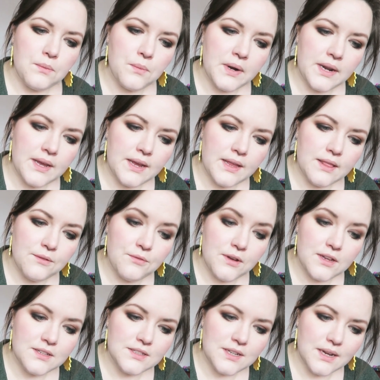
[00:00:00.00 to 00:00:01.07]
when I, the
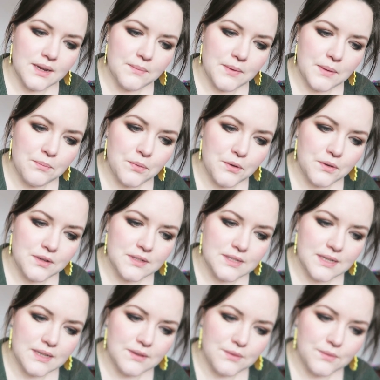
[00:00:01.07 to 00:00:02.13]
first time I booked
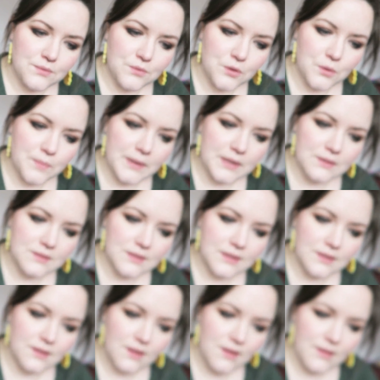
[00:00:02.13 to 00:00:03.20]
it, Royal Mail
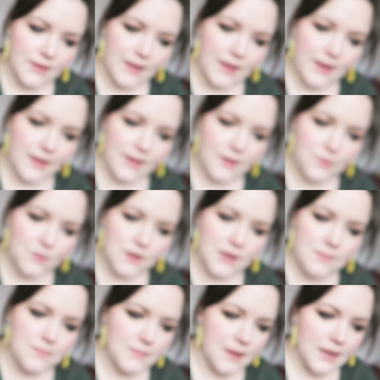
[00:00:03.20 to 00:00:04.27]
said, oh yeah, it will
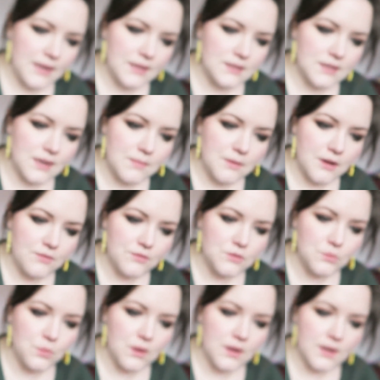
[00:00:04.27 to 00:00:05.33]
come anytime
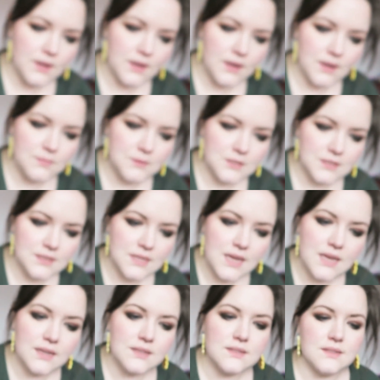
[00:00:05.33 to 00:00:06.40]
after one up to
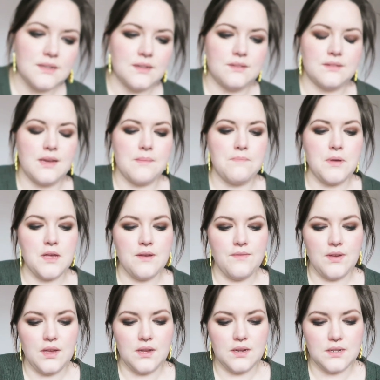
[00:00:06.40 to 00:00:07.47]
six. And I was like,
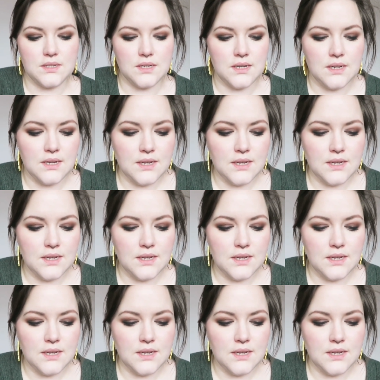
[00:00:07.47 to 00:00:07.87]
perfect.